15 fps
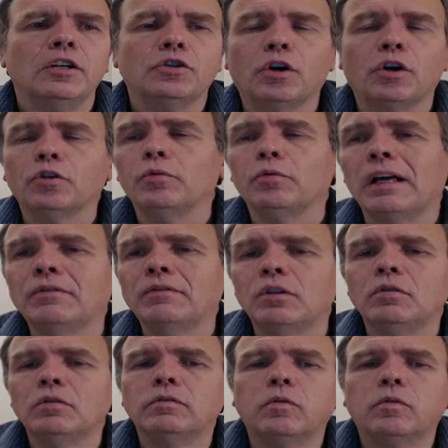total
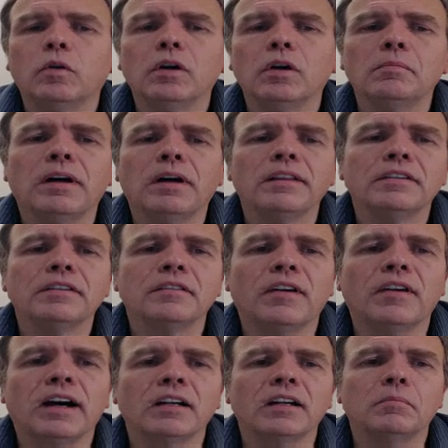revenue for a month
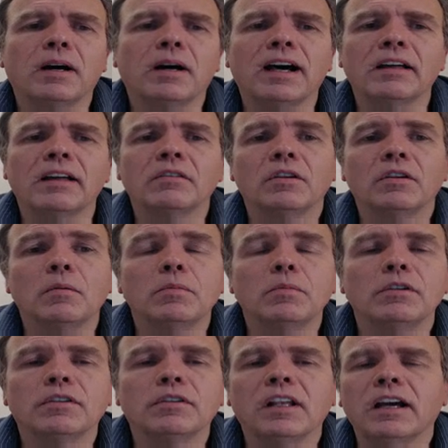divided by the
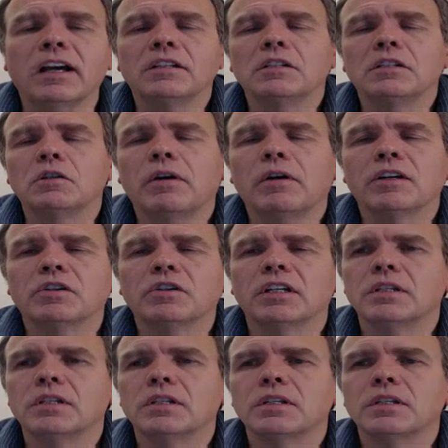number of clients you
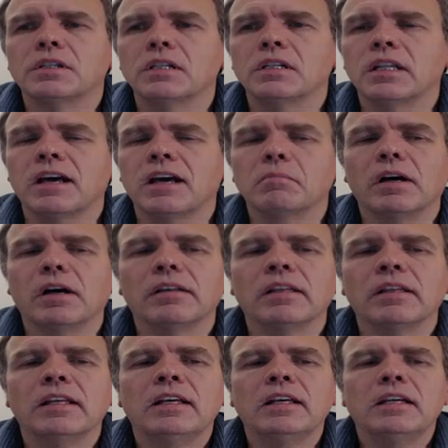actually invoiced in that
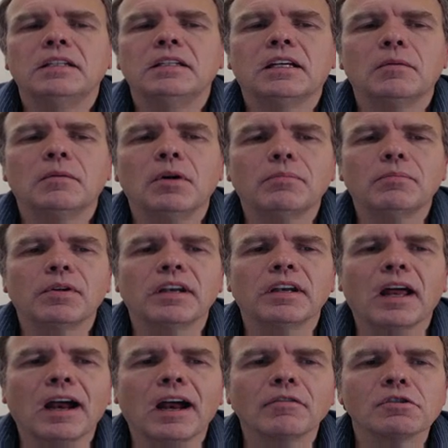month to come up with an
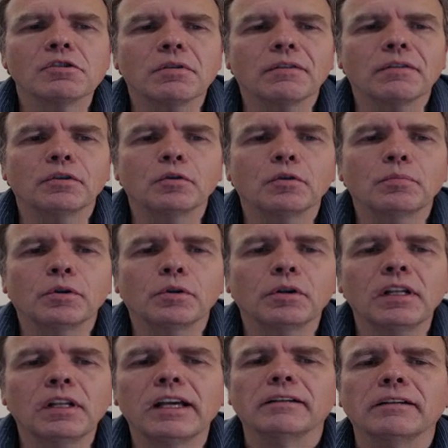average revenue per
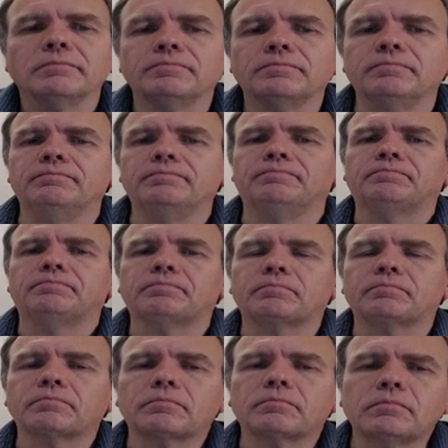client.
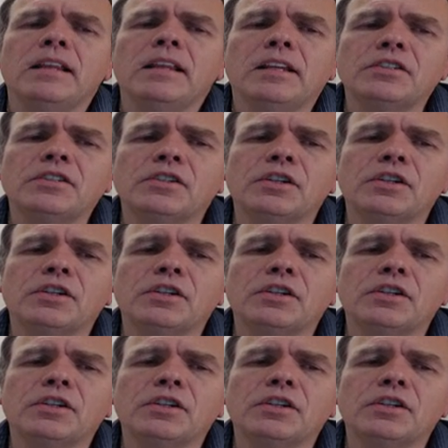This